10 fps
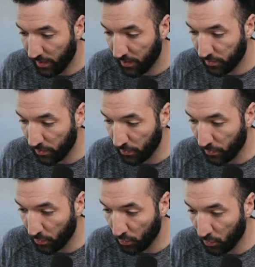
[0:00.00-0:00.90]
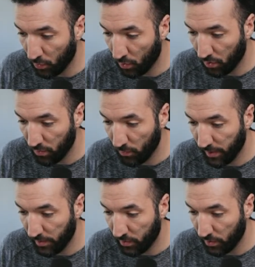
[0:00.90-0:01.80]
to all the way
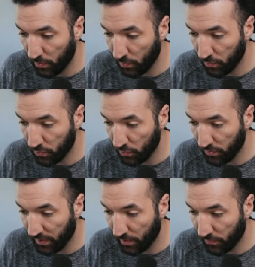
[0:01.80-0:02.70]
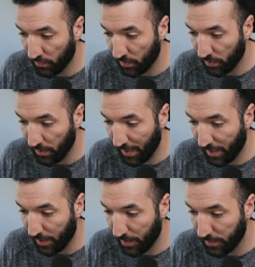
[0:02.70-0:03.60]
to
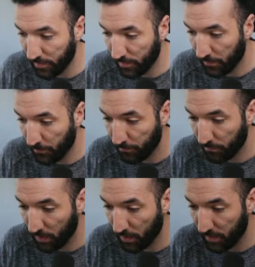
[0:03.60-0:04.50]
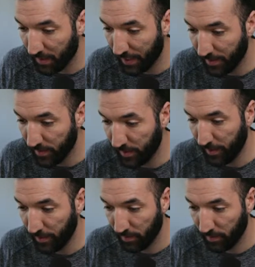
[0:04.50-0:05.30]
2019.